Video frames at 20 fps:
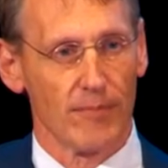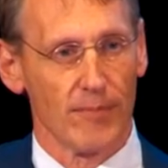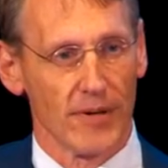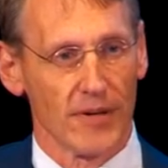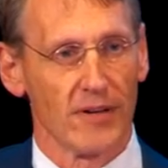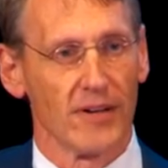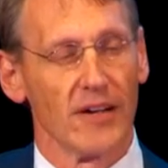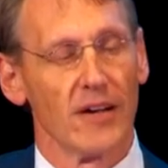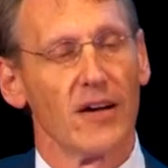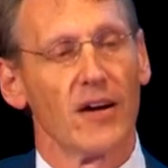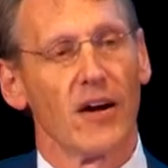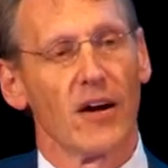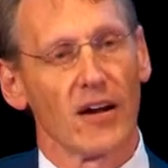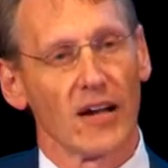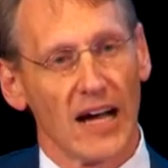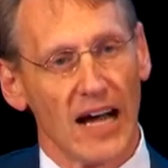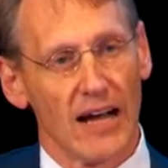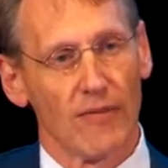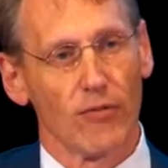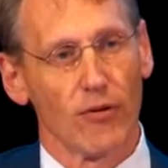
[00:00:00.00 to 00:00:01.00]
But
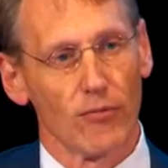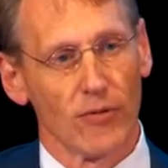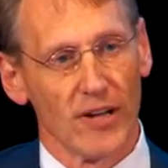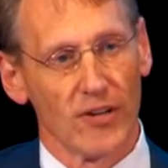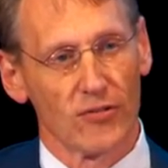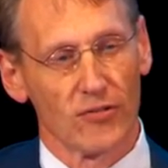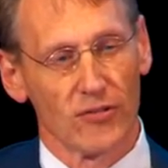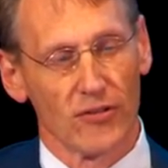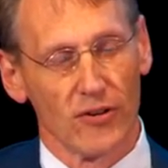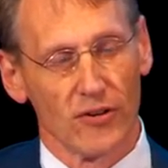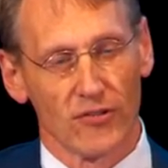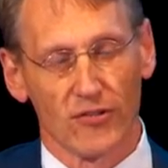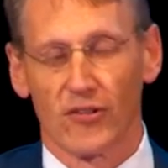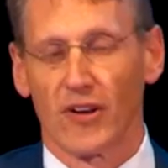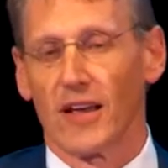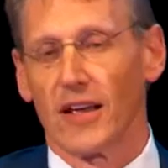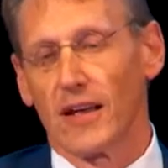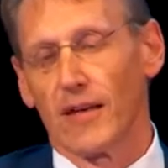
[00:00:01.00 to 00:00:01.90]
archival research,